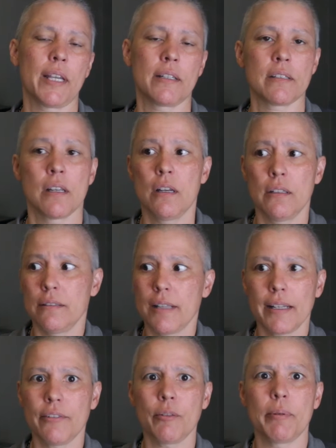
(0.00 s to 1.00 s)
okay? Because
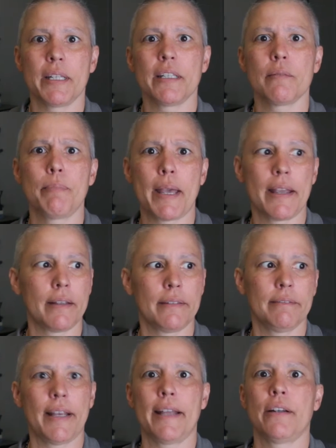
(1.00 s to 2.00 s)
not everybody can
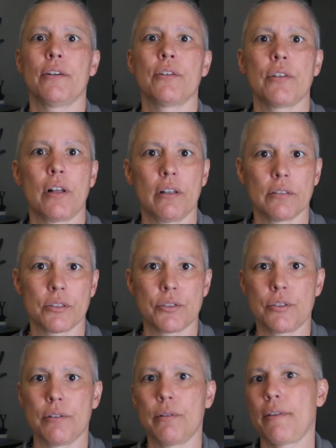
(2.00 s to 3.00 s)
pay $800
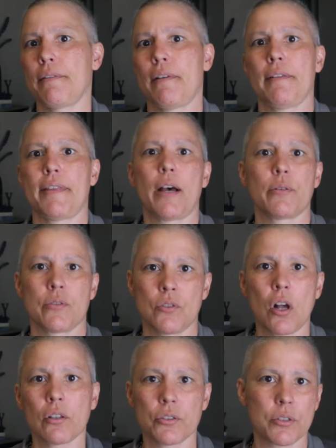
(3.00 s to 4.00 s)
to
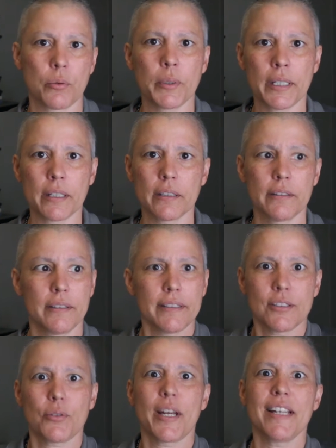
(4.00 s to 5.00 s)
$1,000 a week.
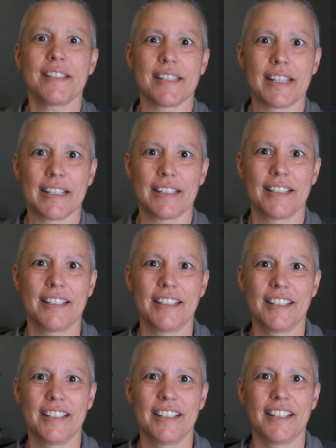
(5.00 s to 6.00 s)
That's crazy.
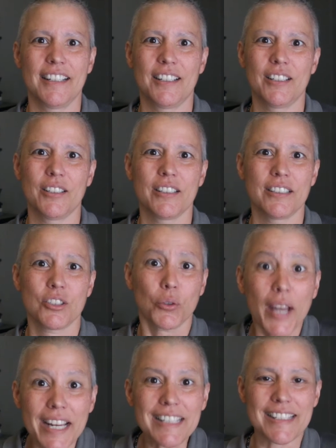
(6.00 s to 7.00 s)
It's
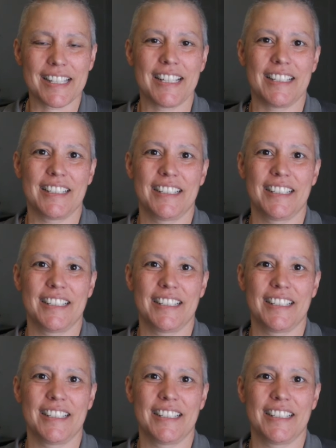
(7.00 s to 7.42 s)
crazy.